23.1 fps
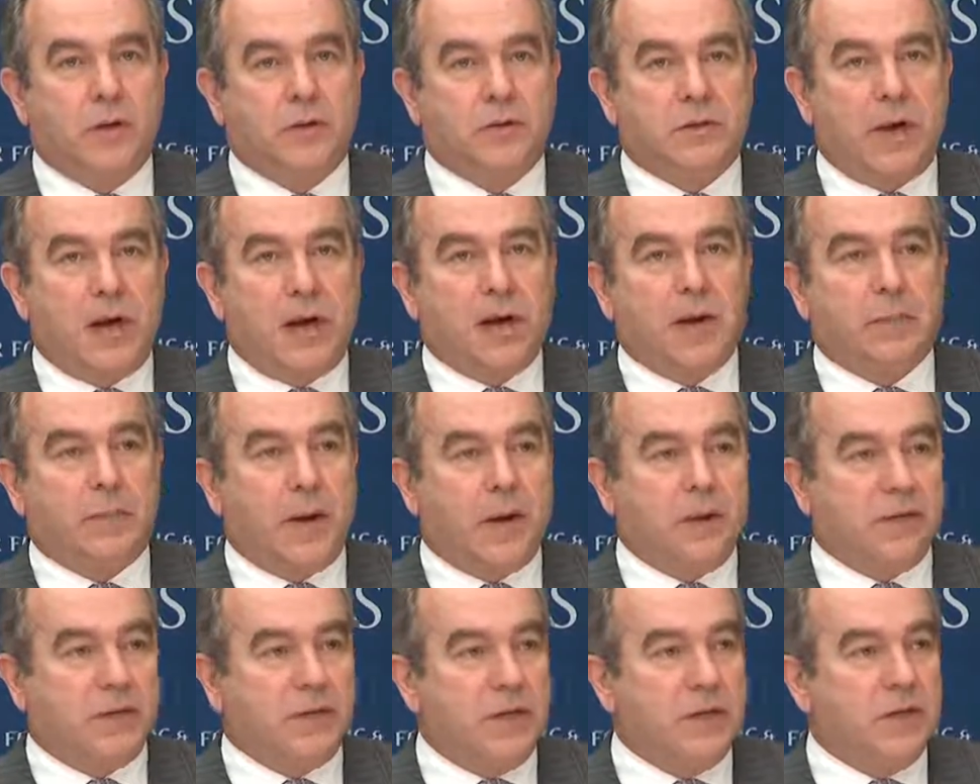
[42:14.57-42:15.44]
talk
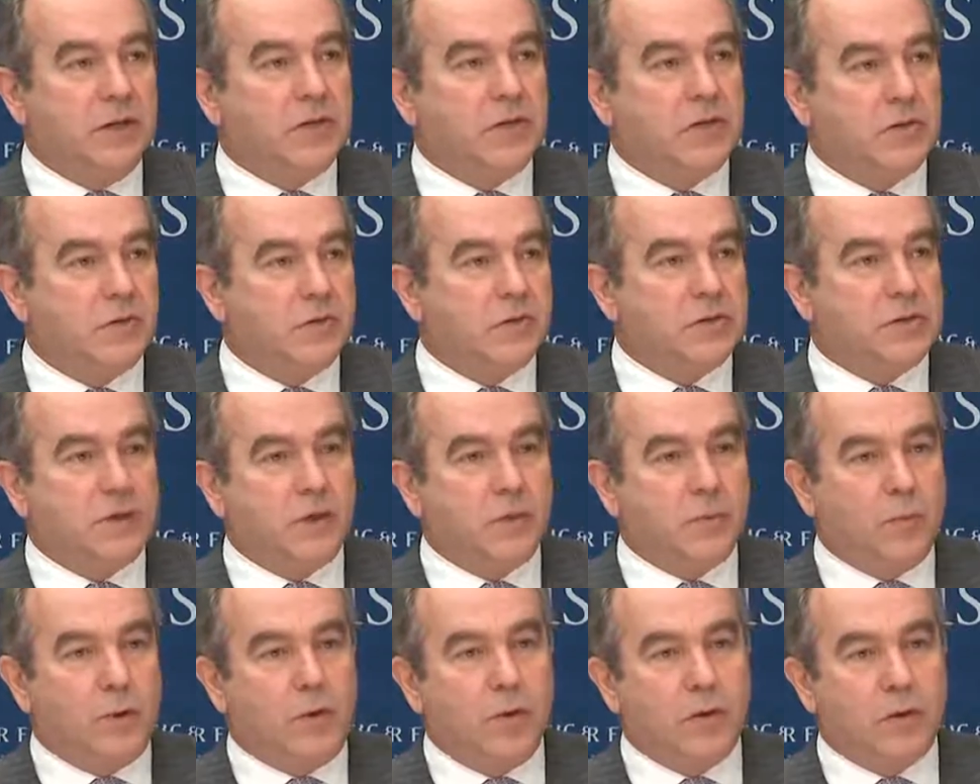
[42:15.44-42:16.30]
about the issues
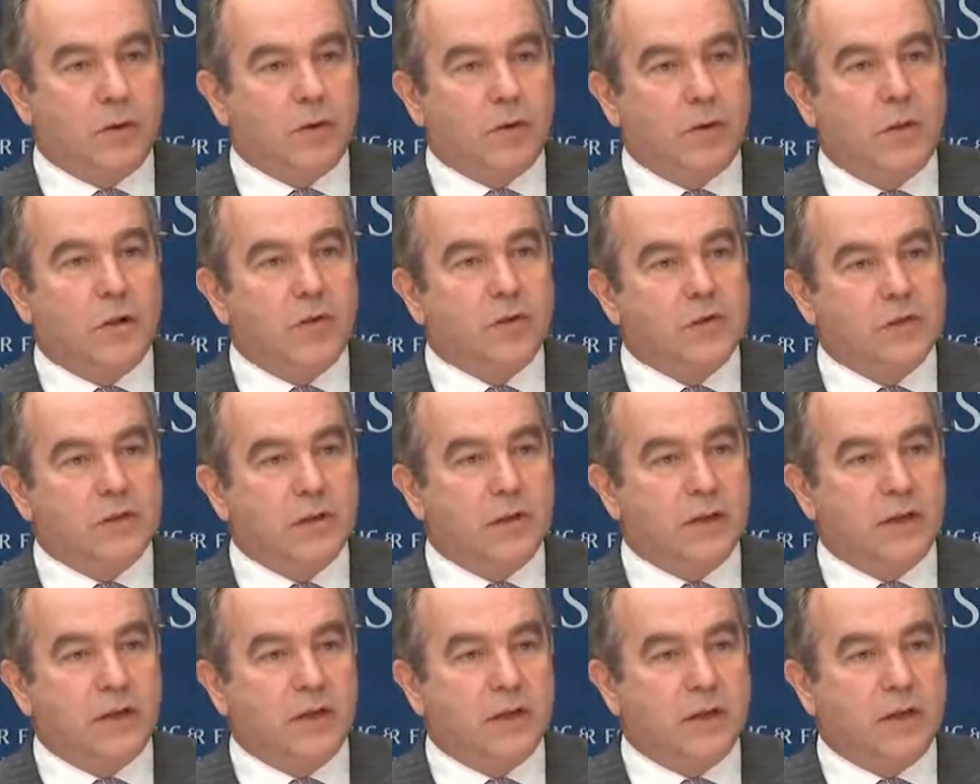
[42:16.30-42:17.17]
that we're
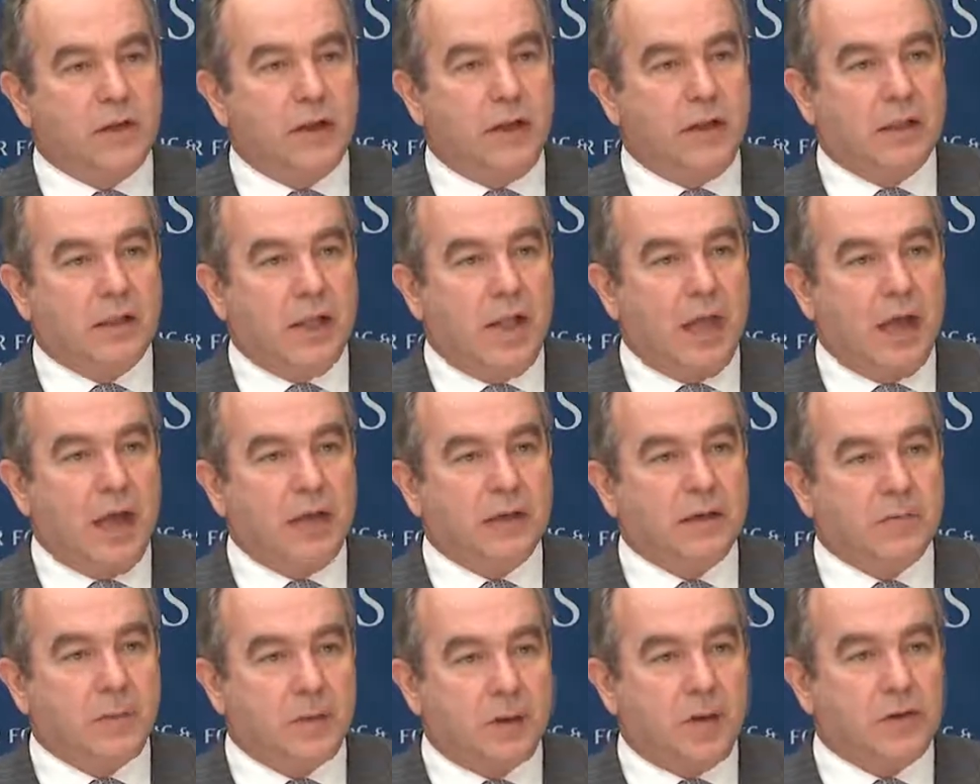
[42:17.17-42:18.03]
closely
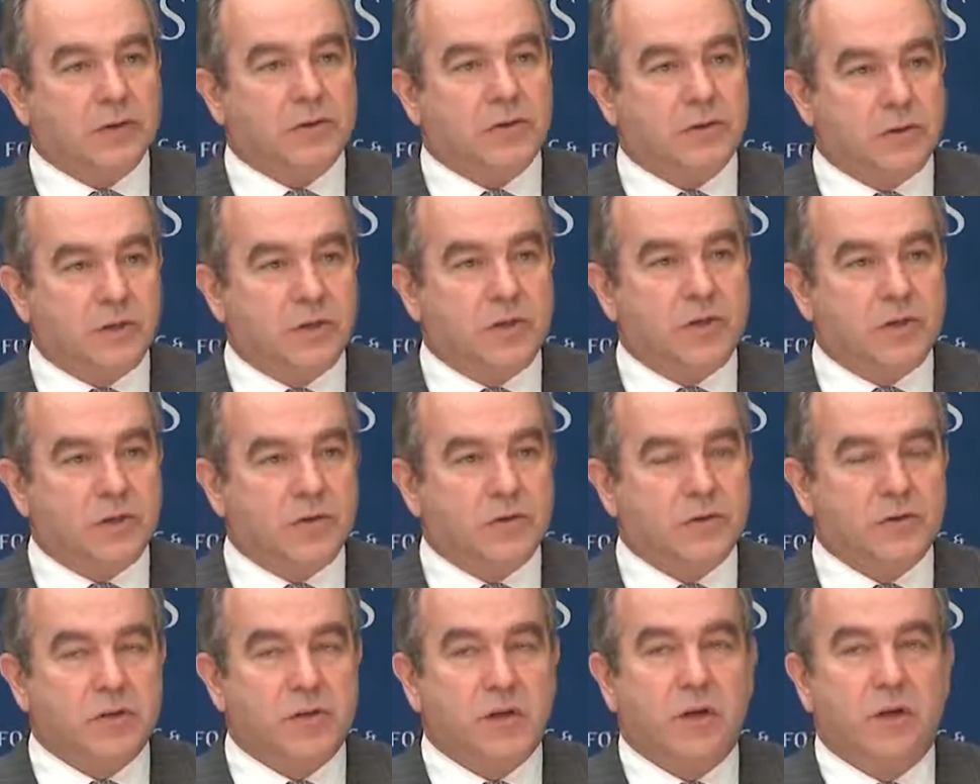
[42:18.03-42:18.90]
aligned, but also
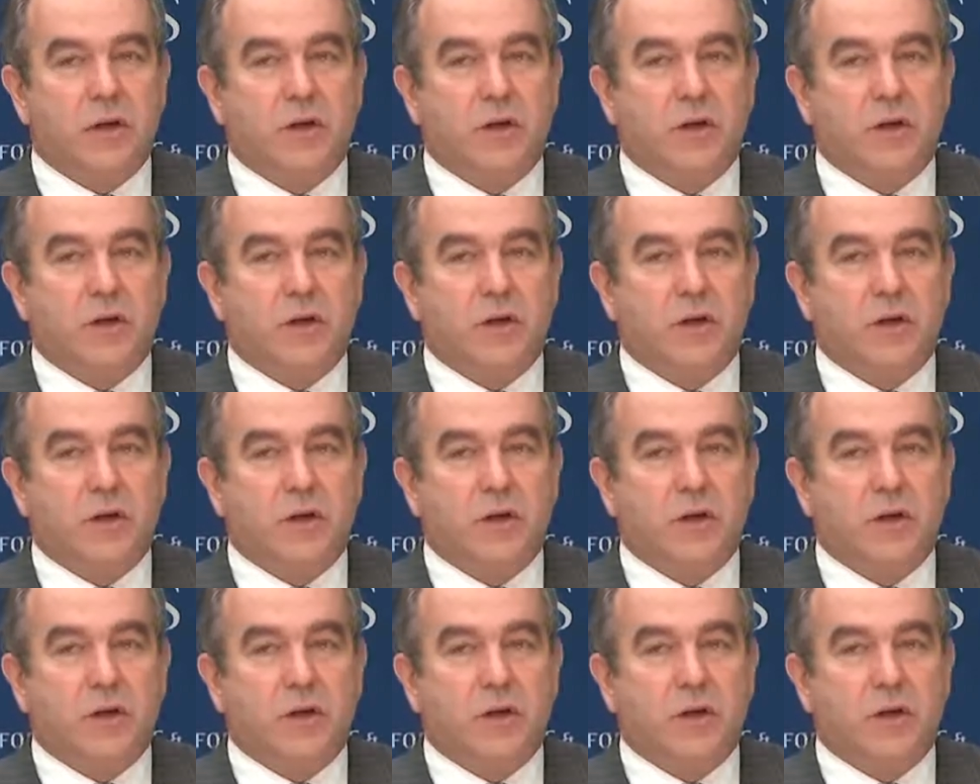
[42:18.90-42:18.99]
issues